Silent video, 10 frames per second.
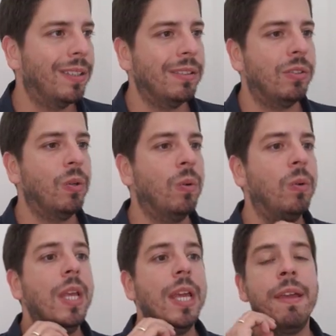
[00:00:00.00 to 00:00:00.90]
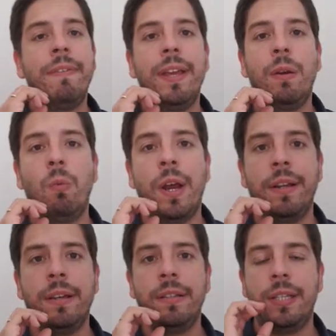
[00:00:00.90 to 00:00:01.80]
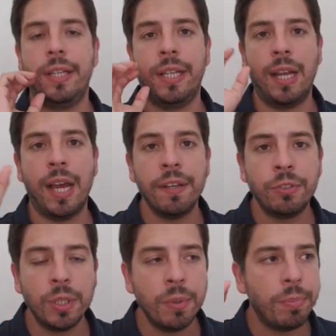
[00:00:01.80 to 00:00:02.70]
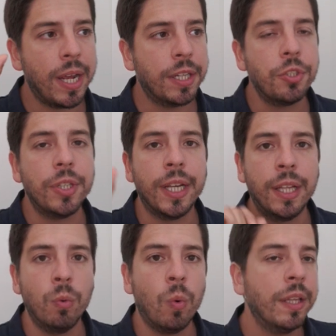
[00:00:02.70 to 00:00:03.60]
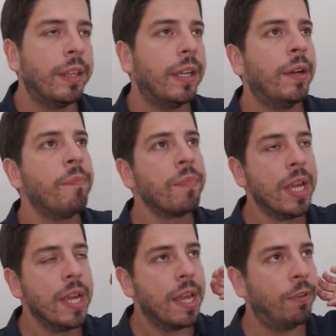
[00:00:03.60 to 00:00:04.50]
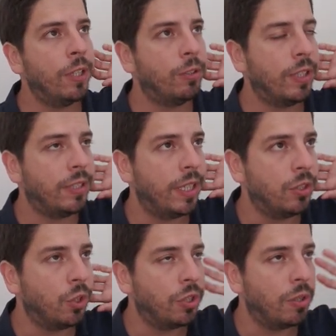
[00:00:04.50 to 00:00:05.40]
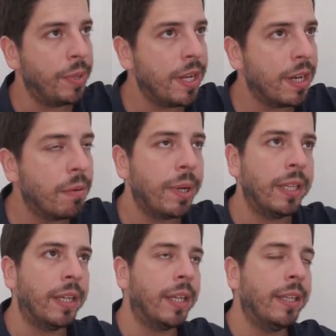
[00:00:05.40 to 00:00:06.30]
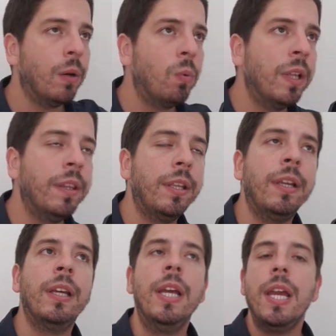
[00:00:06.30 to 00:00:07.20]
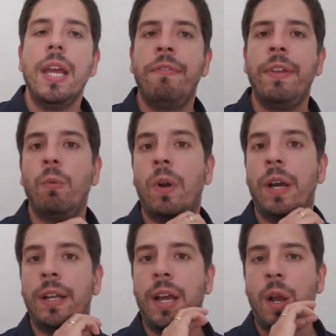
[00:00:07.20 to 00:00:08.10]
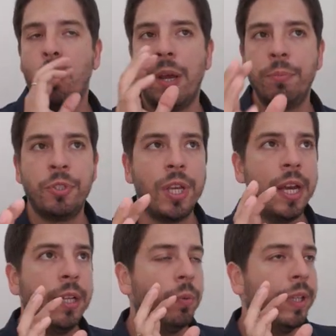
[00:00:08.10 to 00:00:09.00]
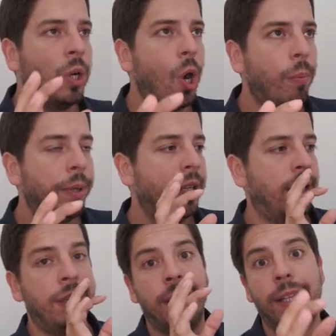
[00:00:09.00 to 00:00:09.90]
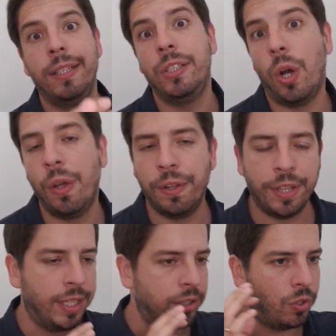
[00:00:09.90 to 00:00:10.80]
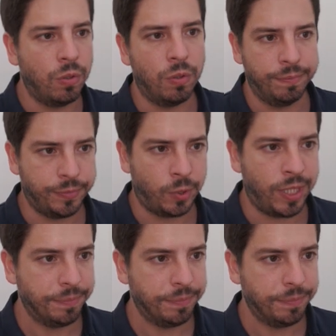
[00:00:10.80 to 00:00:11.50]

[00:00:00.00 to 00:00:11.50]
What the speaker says: And so if they wanted the live streaming package, they get one thing. If they're interested in social media campaign, they get that one thing. If they want a website with copy, then they get this other thing, and so, right?